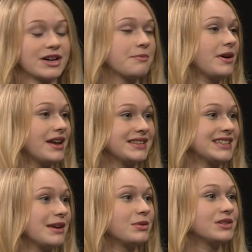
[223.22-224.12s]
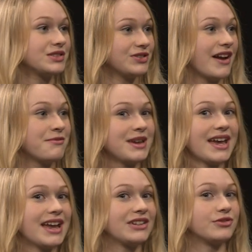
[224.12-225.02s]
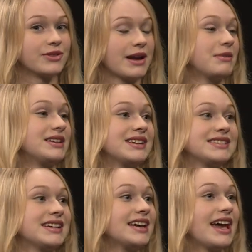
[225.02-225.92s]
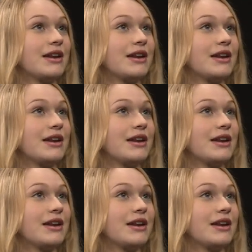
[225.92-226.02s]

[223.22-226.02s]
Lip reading: Grandpa isn't able to drive me, and Grandma does it,